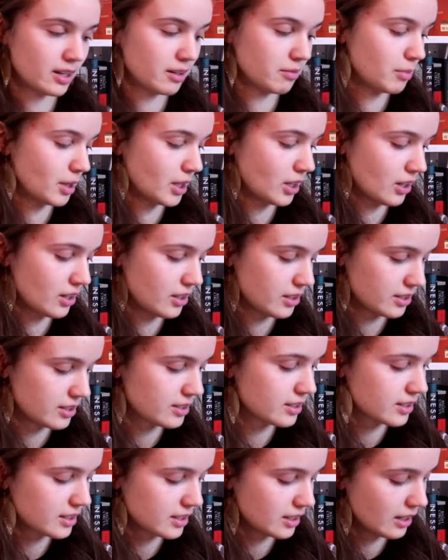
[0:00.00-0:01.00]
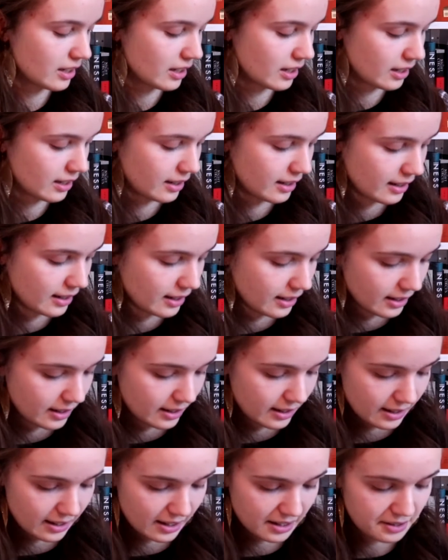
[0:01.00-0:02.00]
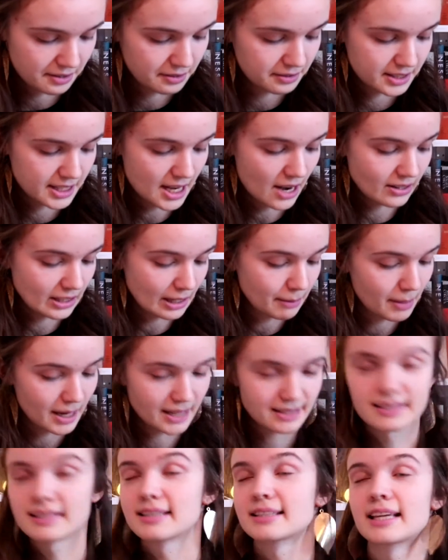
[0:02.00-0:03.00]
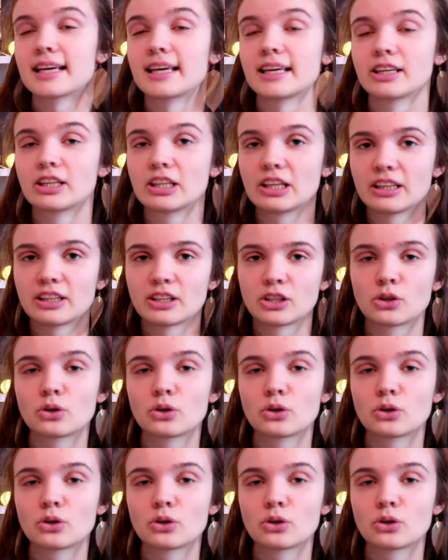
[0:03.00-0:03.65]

because Sarah Maas has a